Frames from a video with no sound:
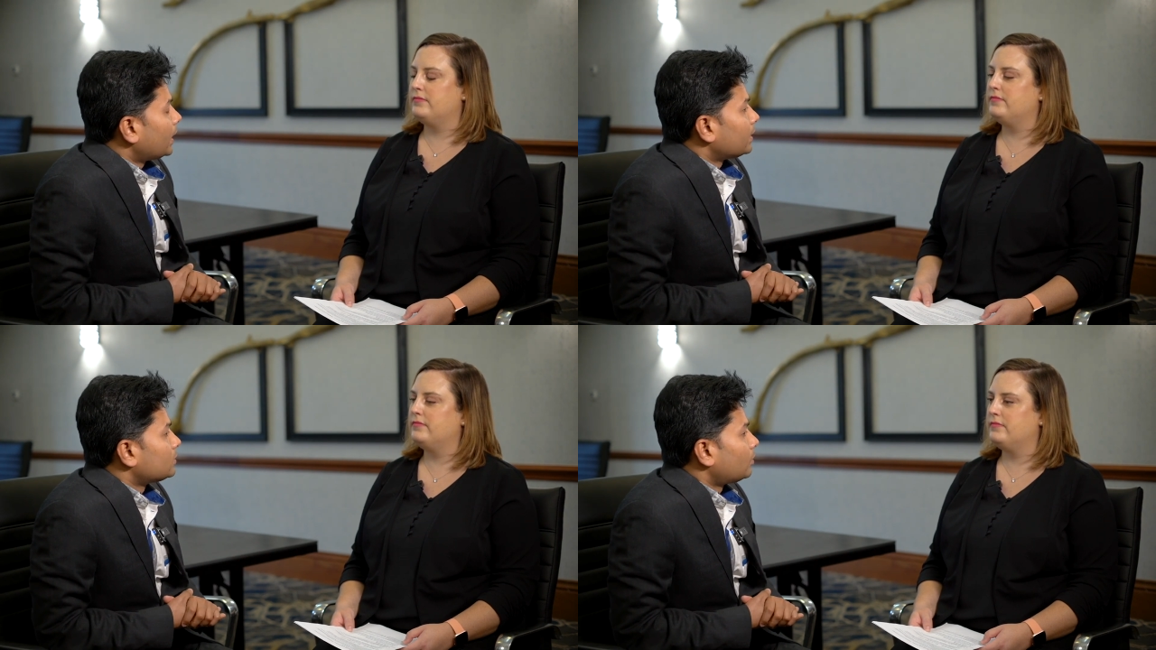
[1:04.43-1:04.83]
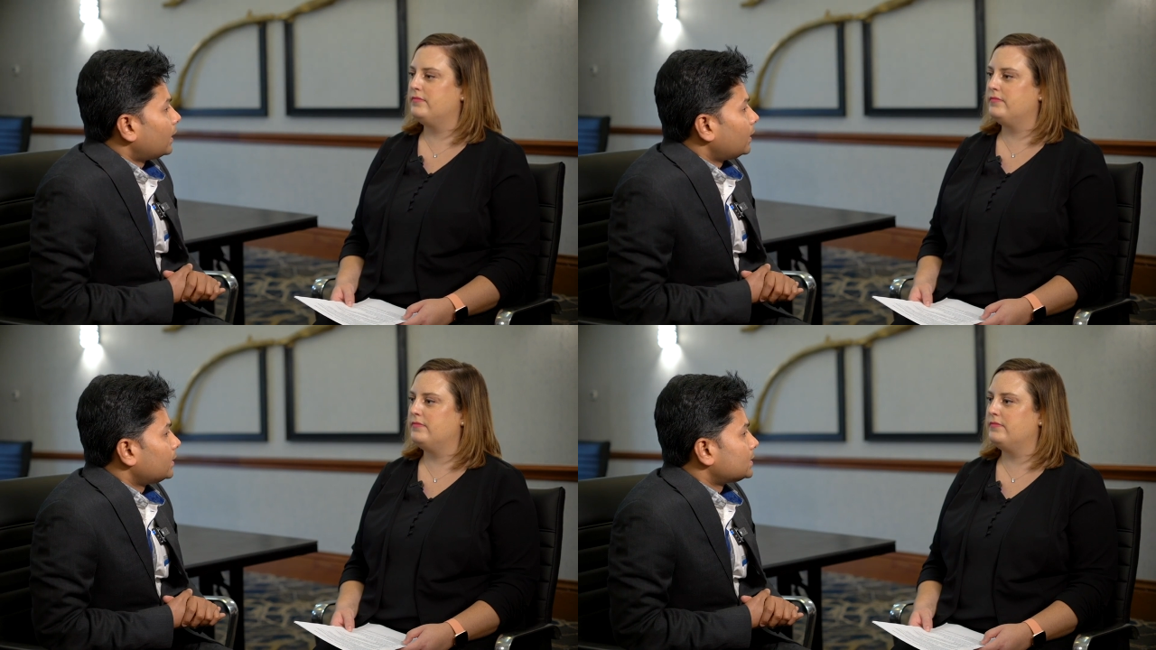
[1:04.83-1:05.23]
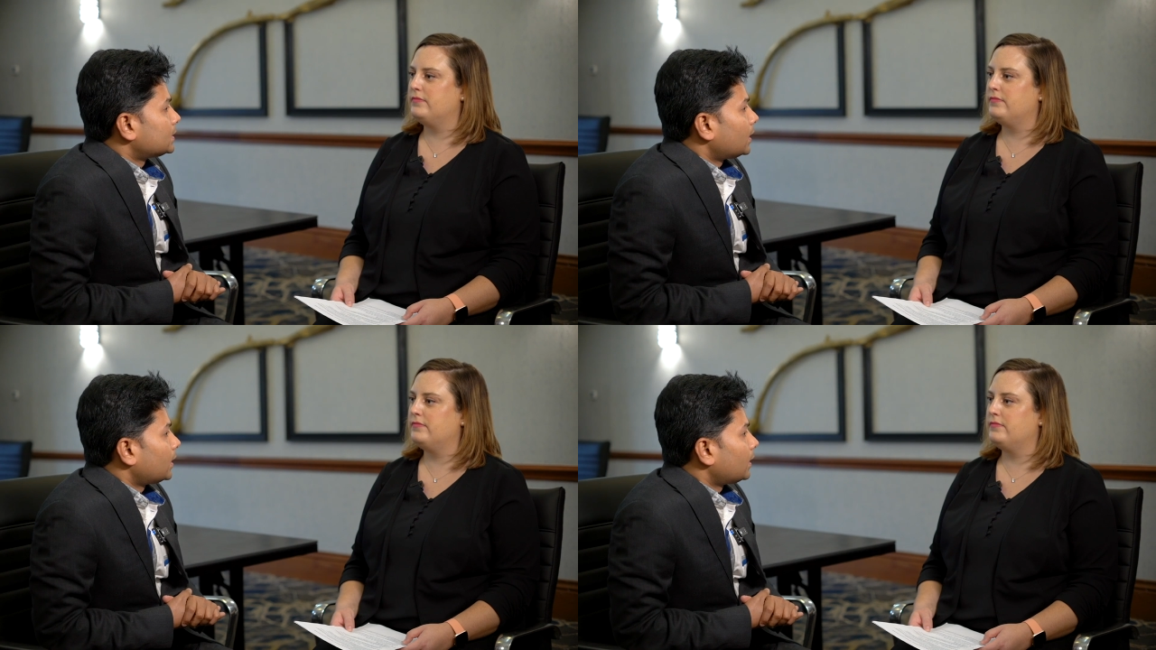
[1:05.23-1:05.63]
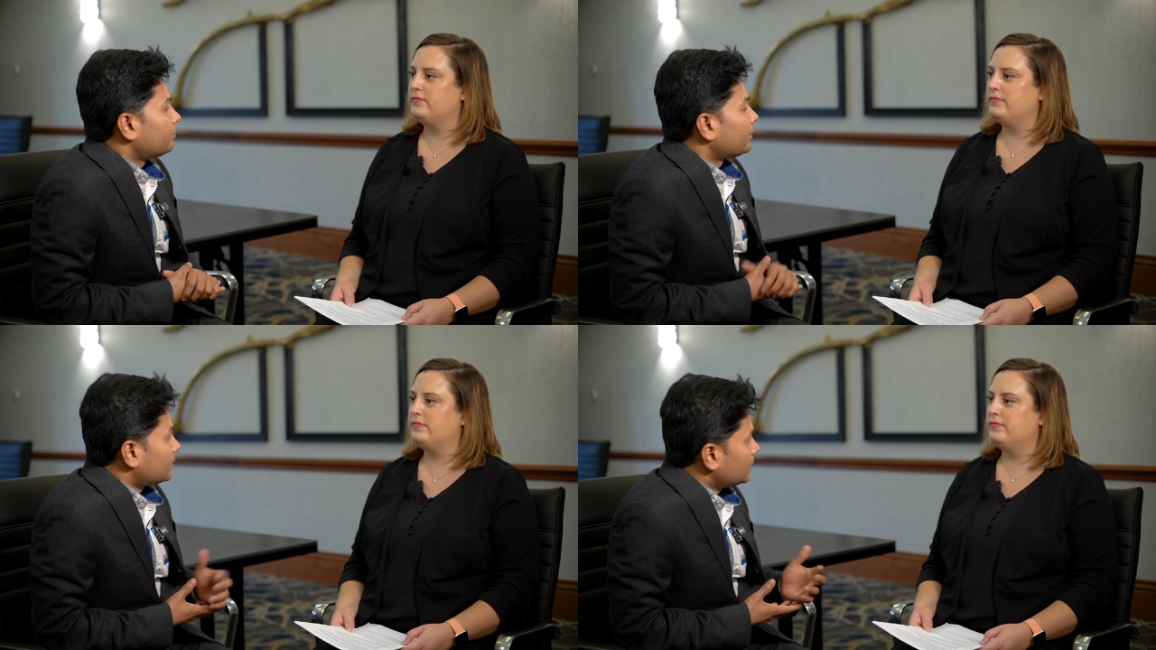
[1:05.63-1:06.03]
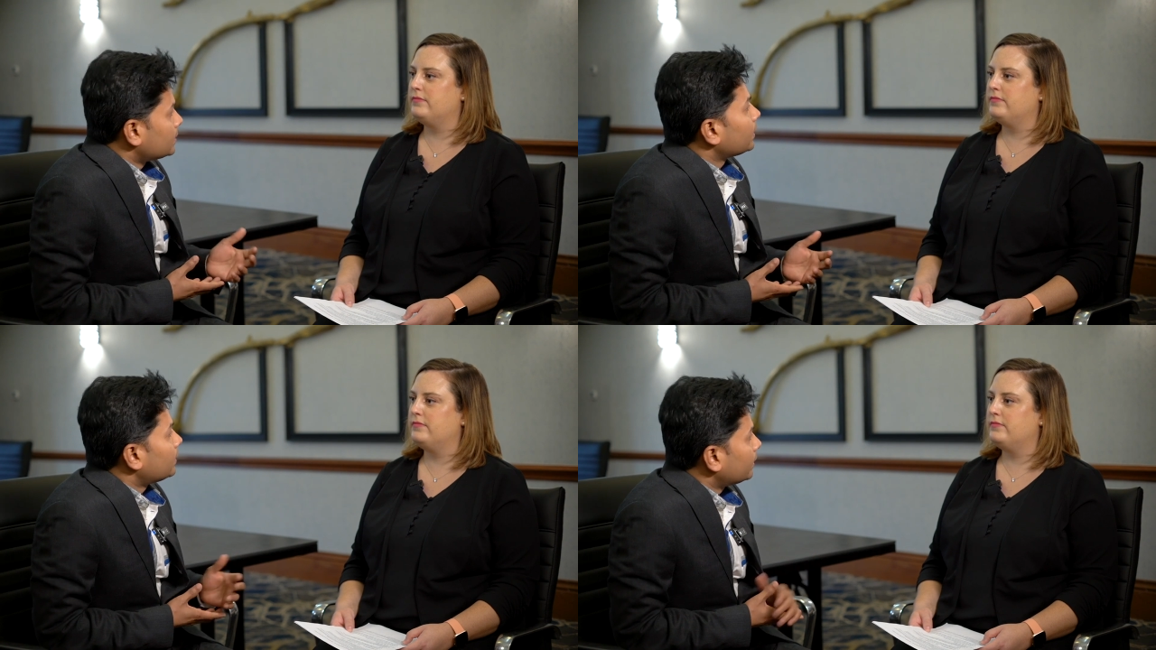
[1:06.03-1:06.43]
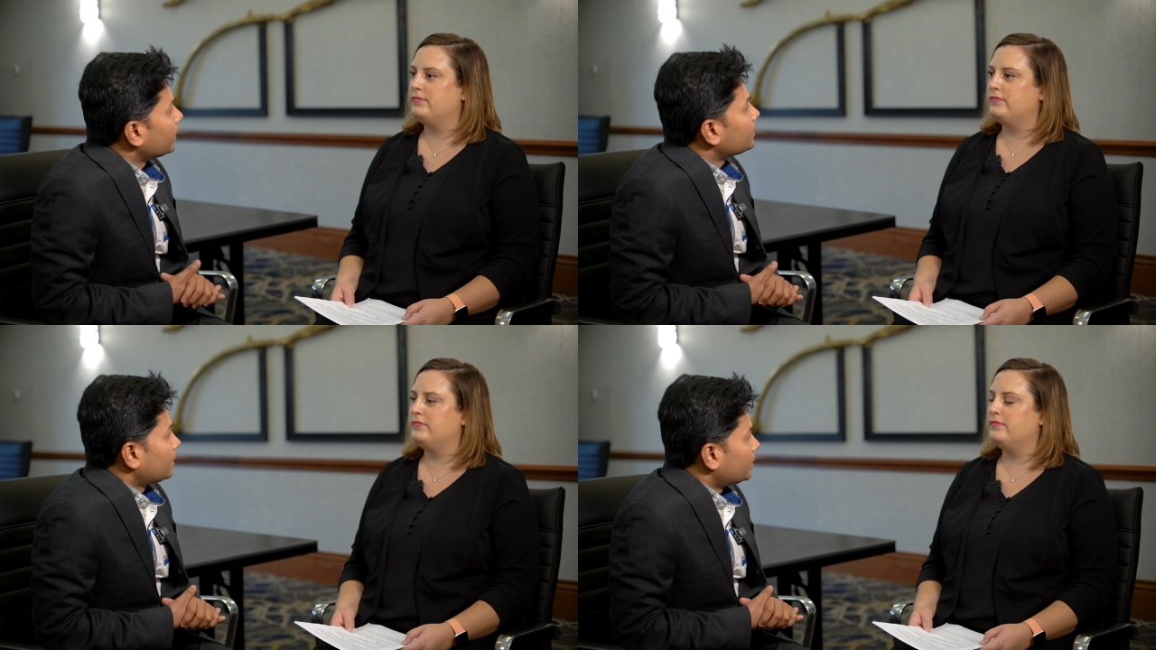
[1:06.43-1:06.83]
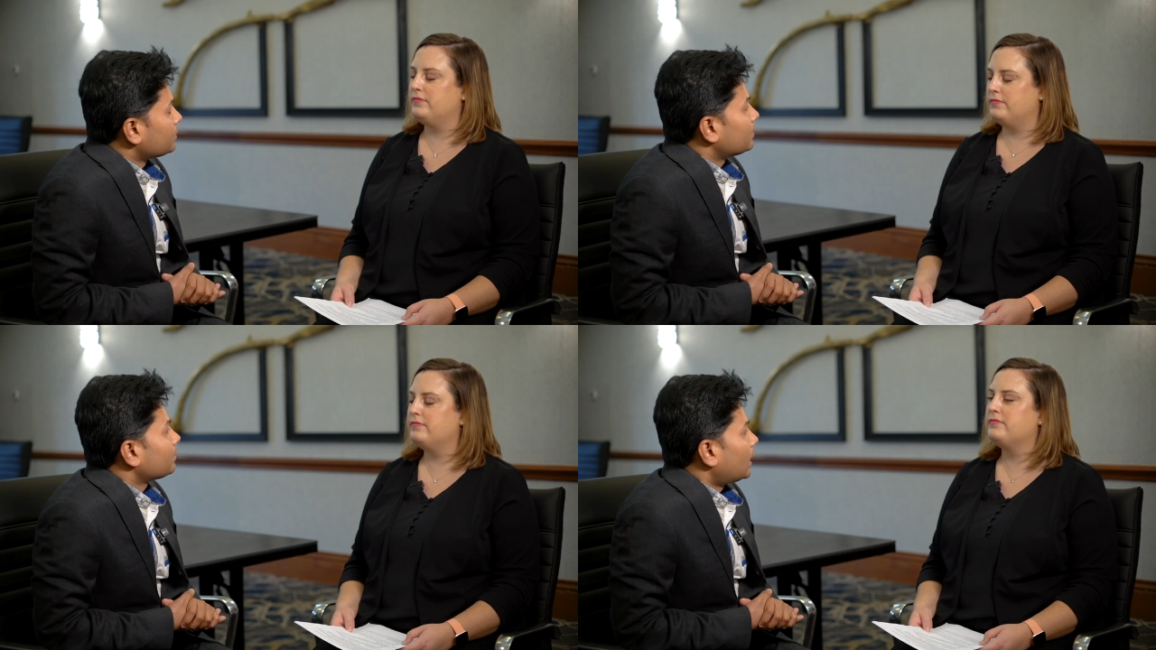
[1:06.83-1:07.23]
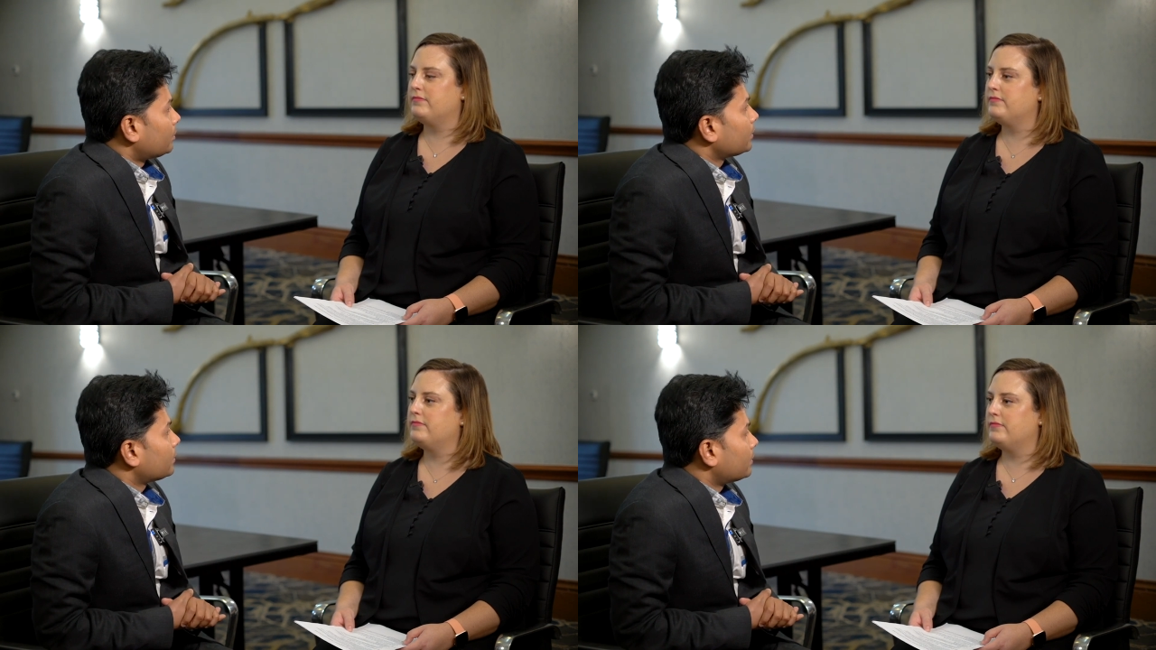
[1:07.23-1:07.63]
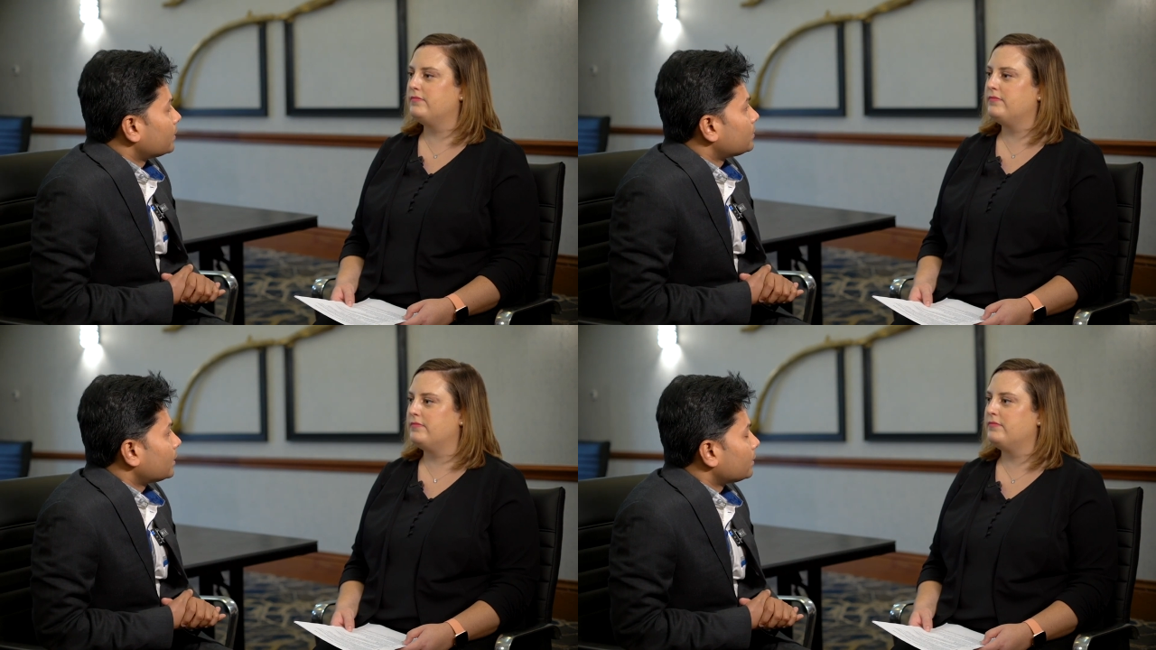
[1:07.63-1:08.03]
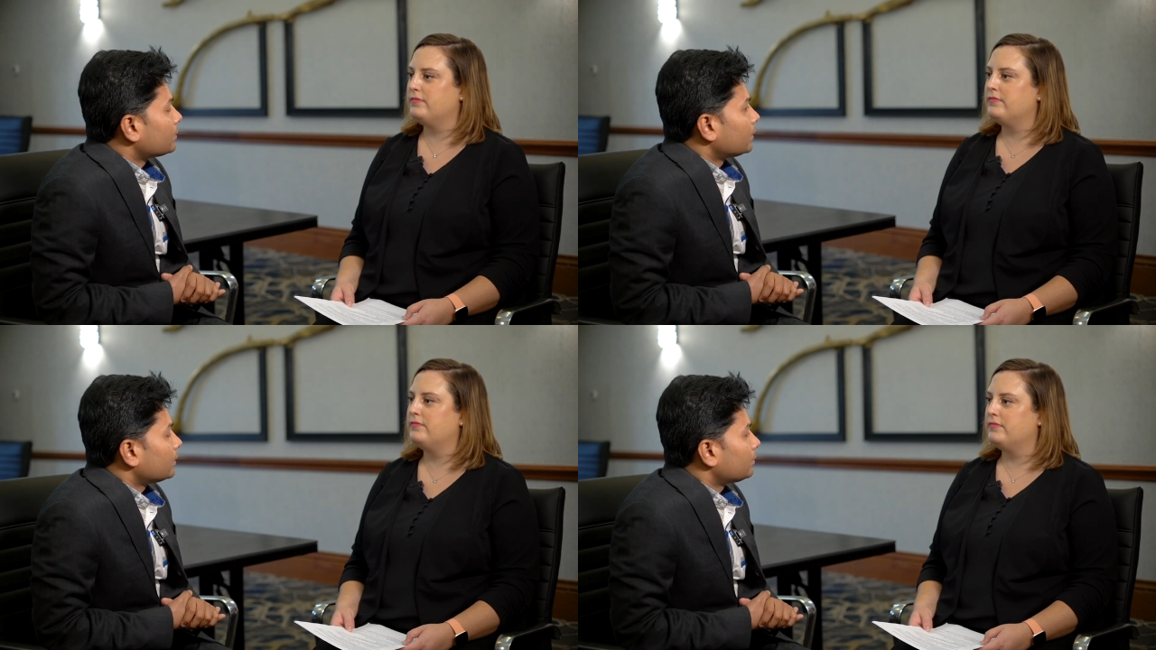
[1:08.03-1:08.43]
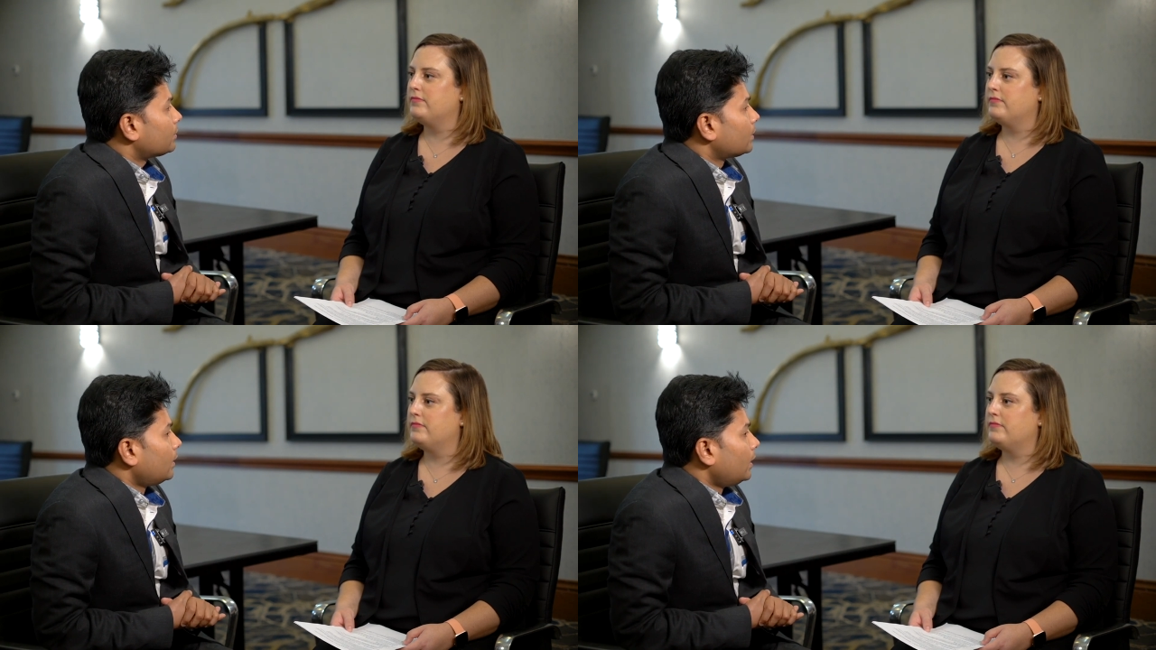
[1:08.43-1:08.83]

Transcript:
Speaker 1: as well as uh, facilitating the execution of corporate strategic initiatives.